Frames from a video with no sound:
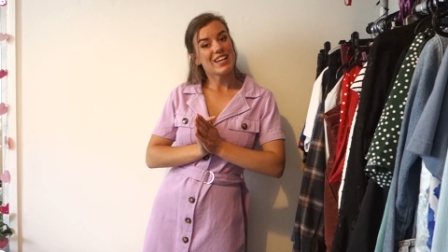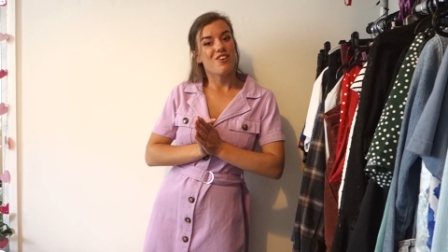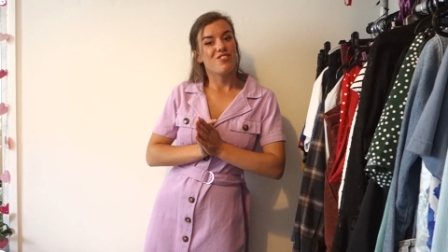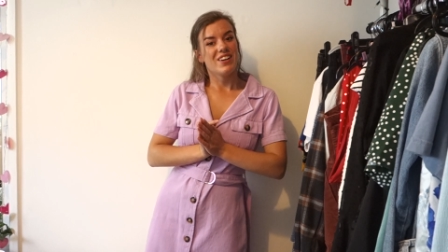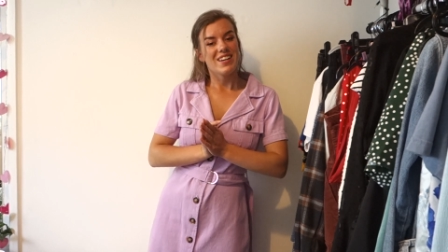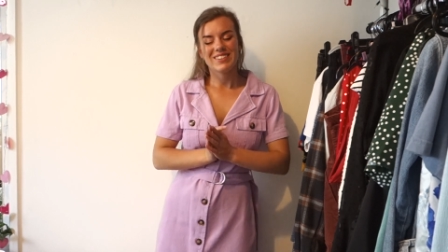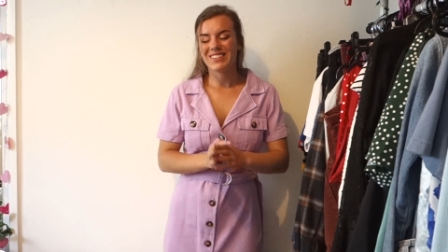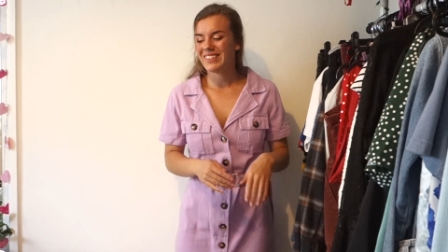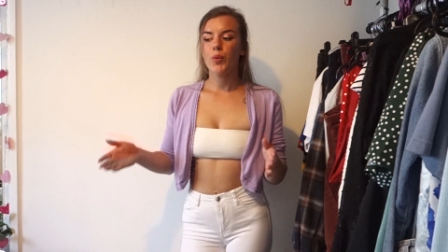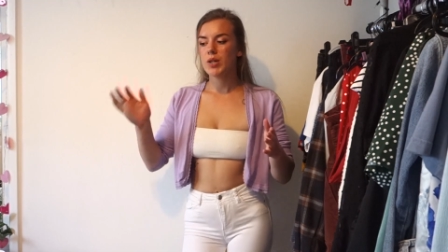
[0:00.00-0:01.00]
outfit,
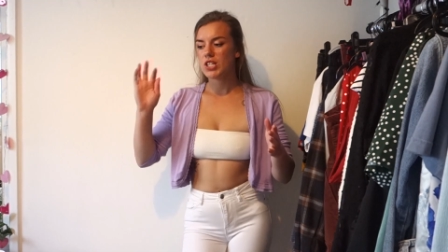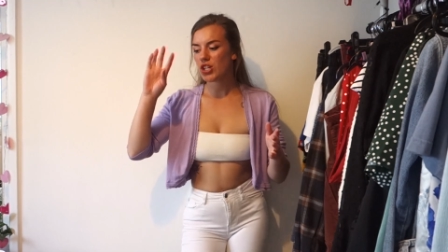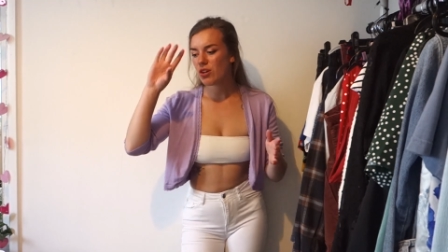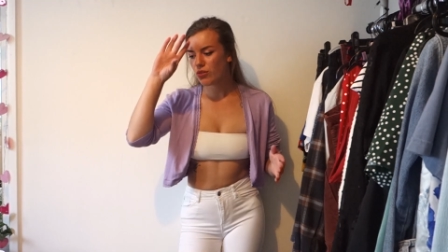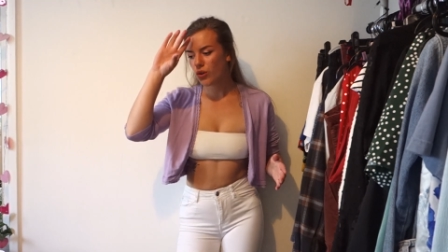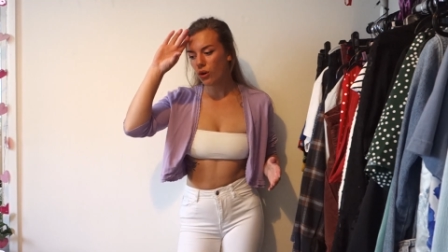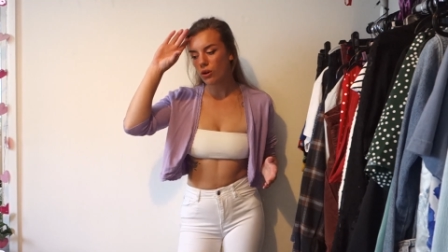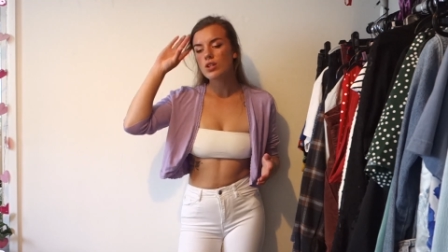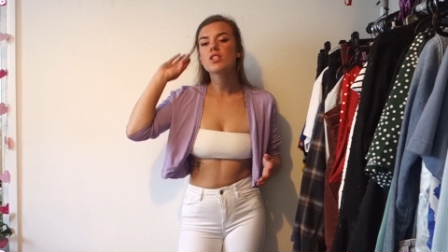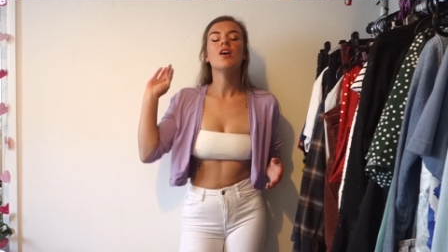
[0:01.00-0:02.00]
which of
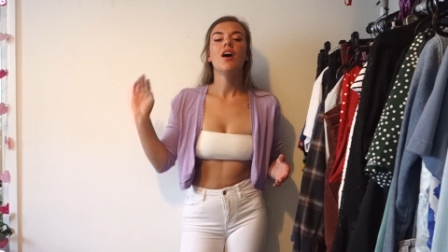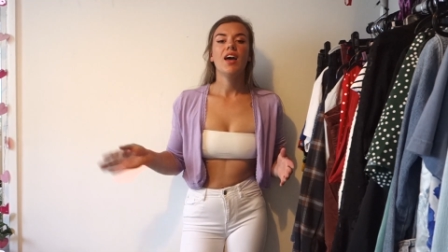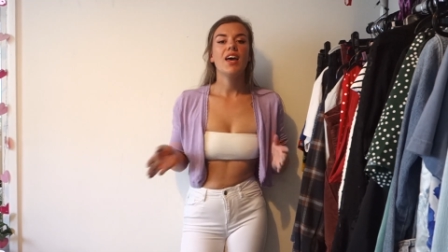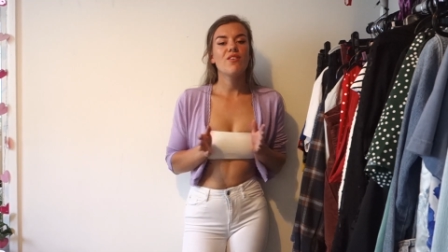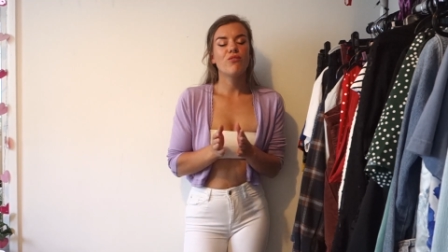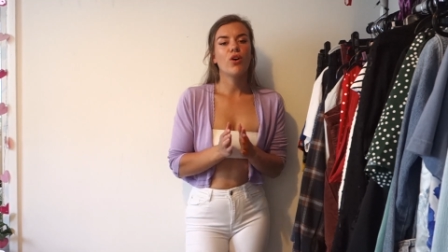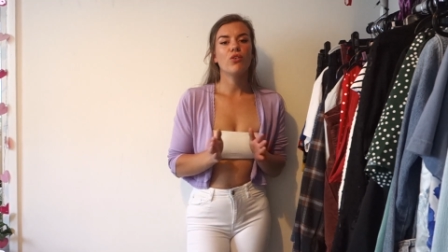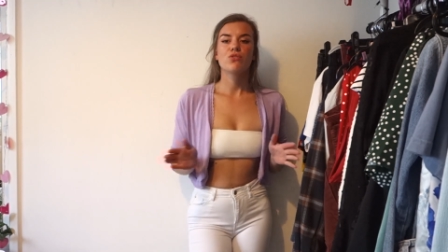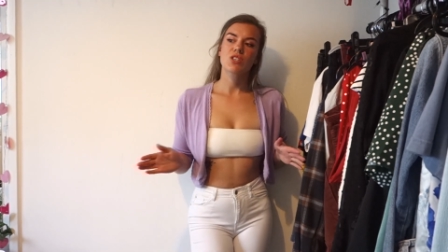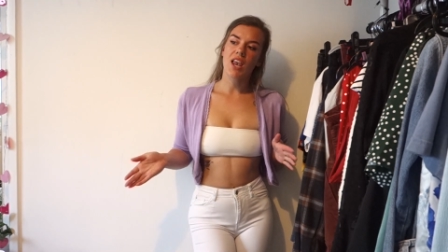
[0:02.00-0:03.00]
course
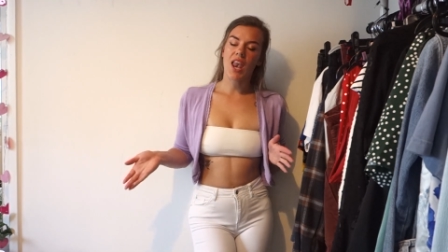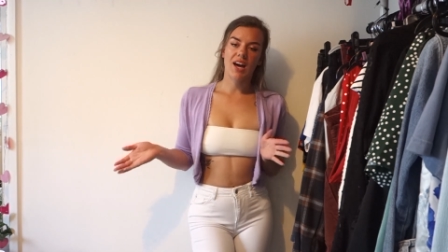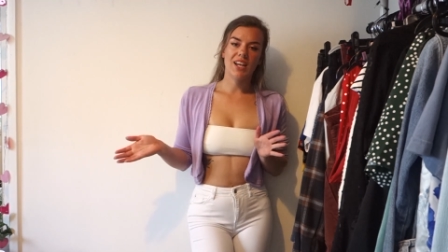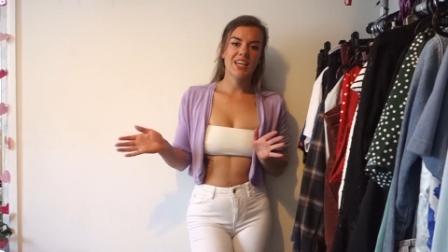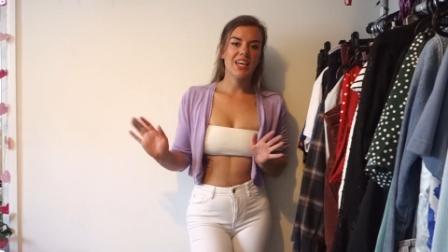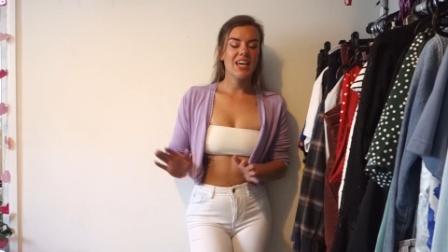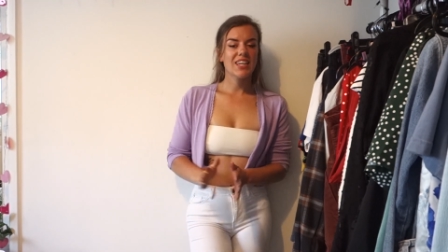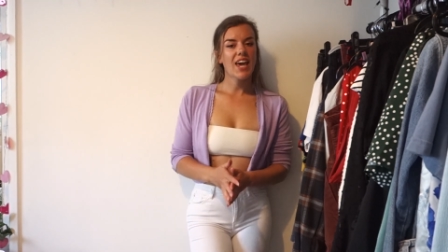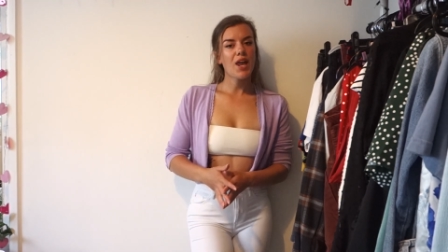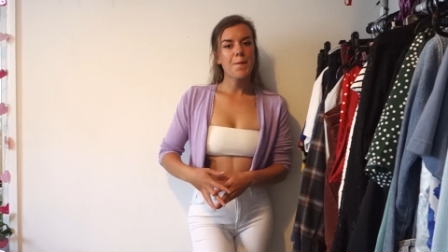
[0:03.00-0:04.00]
involves lilac
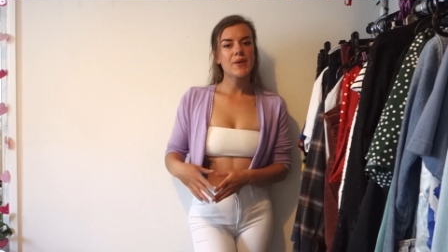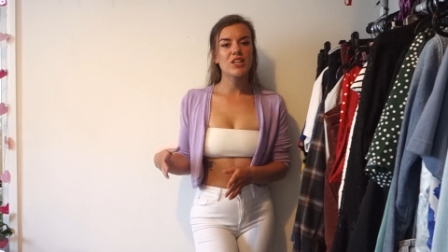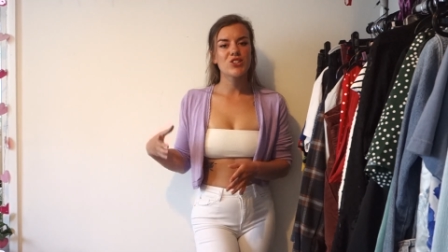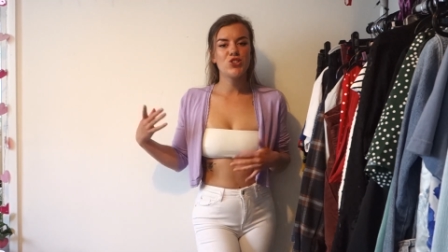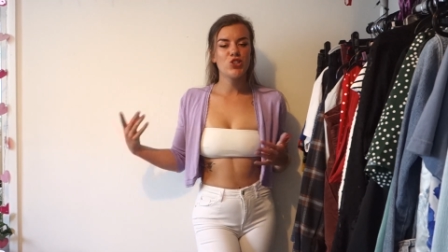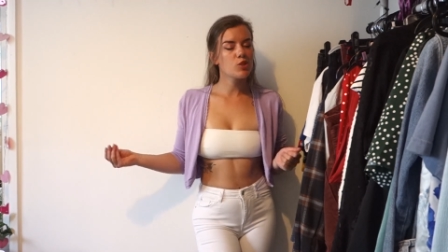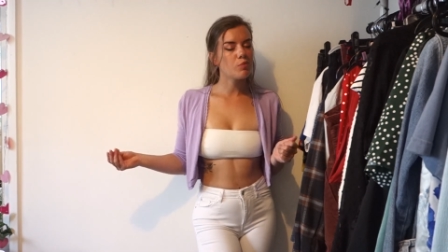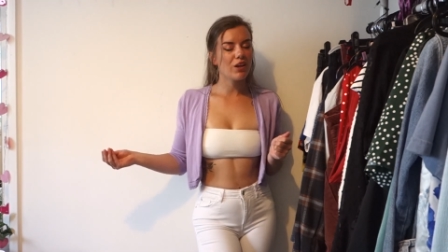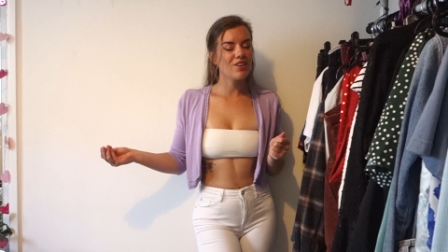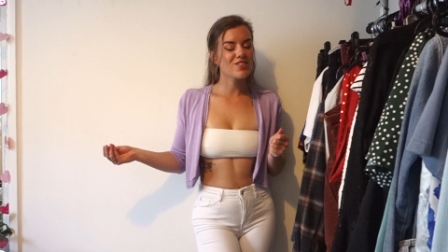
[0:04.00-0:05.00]
again, because just
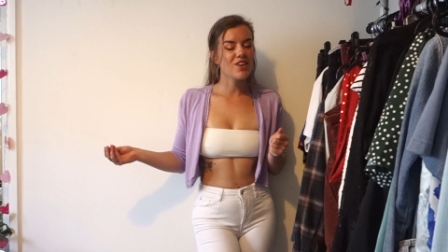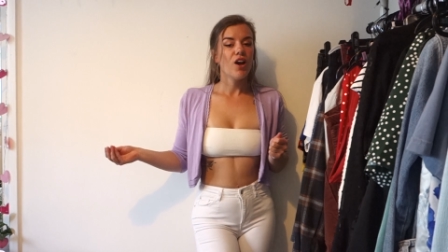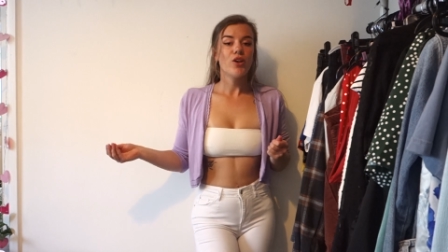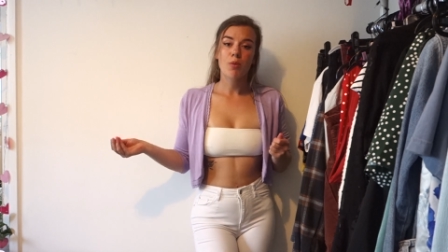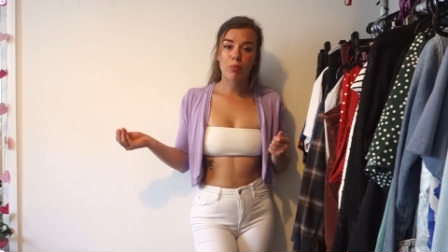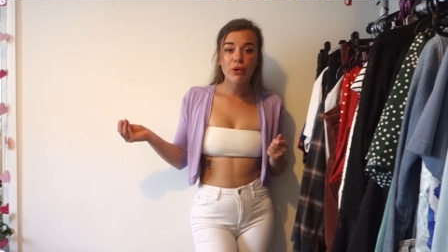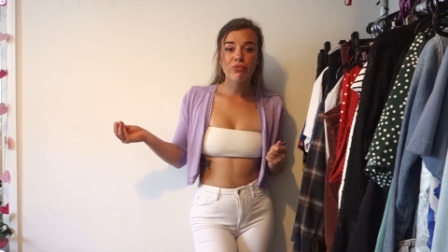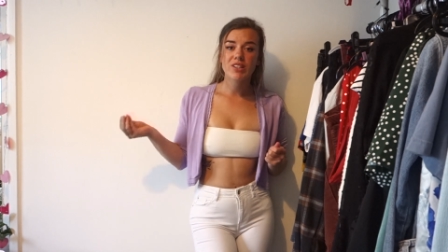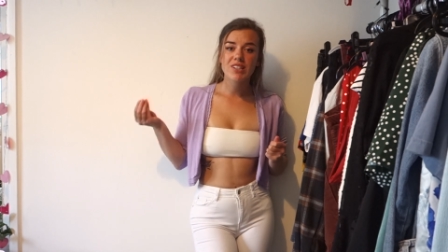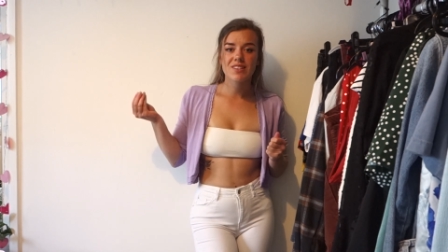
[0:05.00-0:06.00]
because your
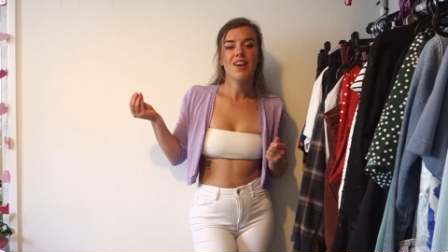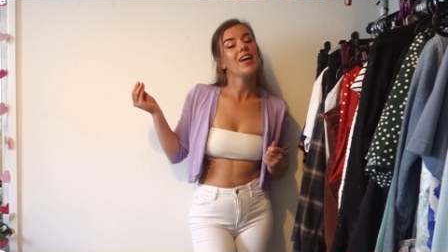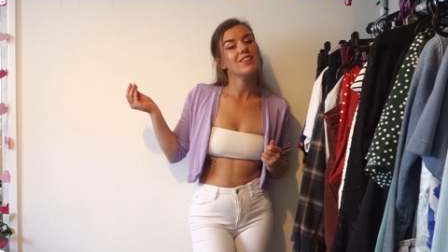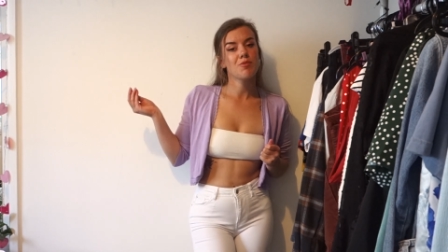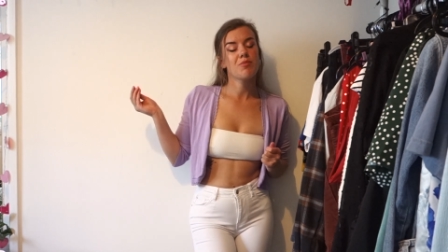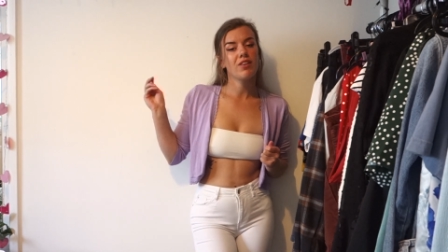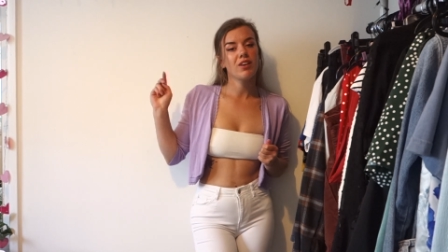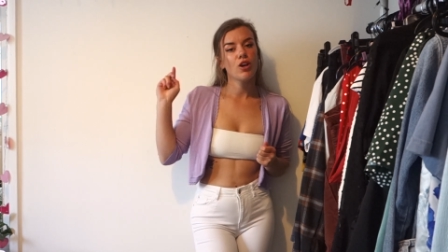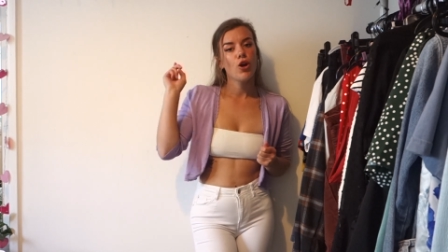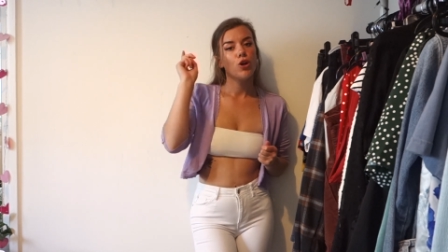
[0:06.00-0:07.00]
boyfriend doesn't like
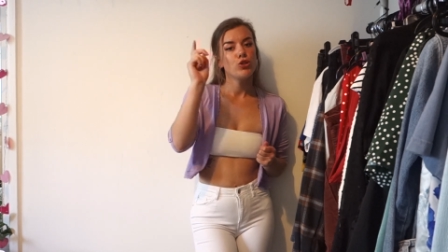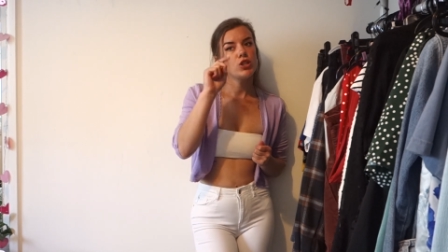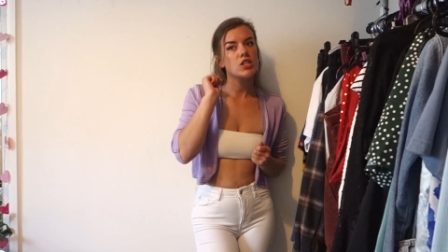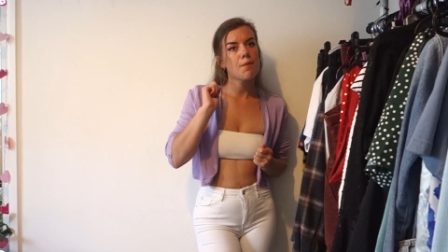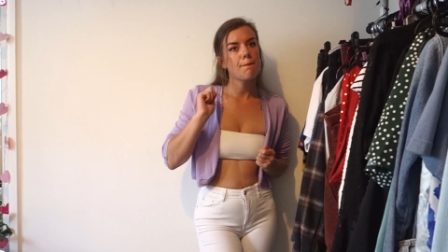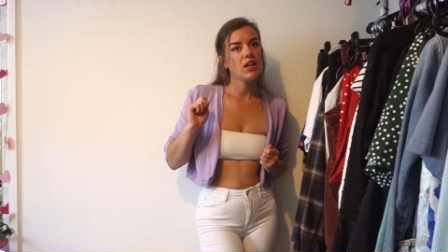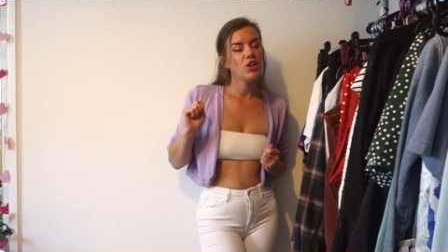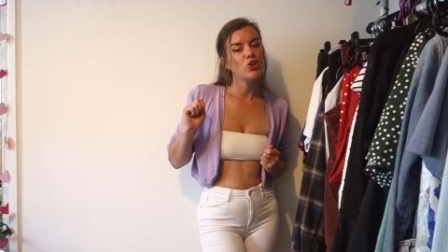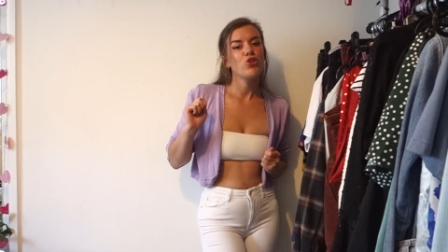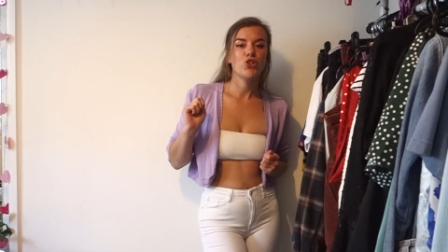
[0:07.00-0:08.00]
something doesn't
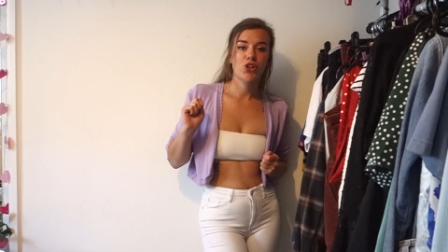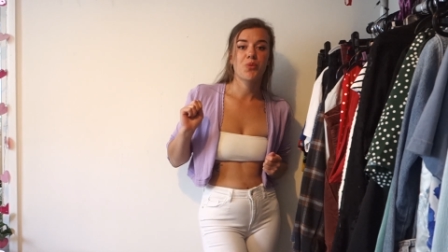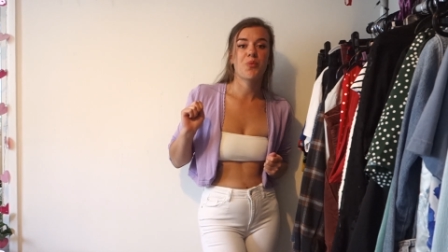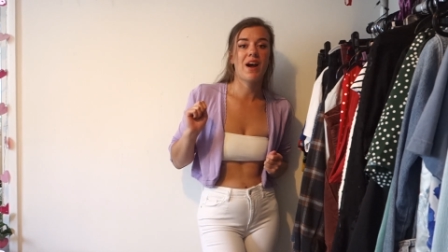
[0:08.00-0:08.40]
mean you shouldn't